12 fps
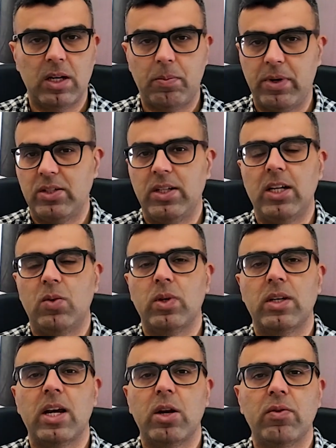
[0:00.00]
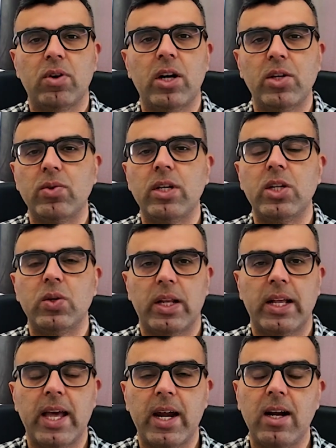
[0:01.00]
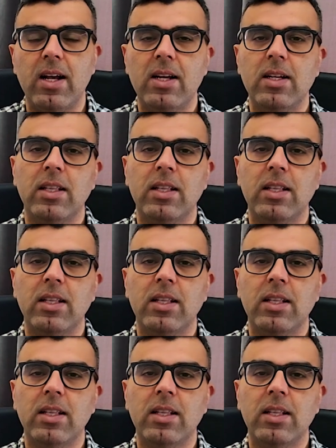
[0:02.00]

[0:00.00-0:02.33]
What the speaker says: press it, what kind of car you need, you can get it.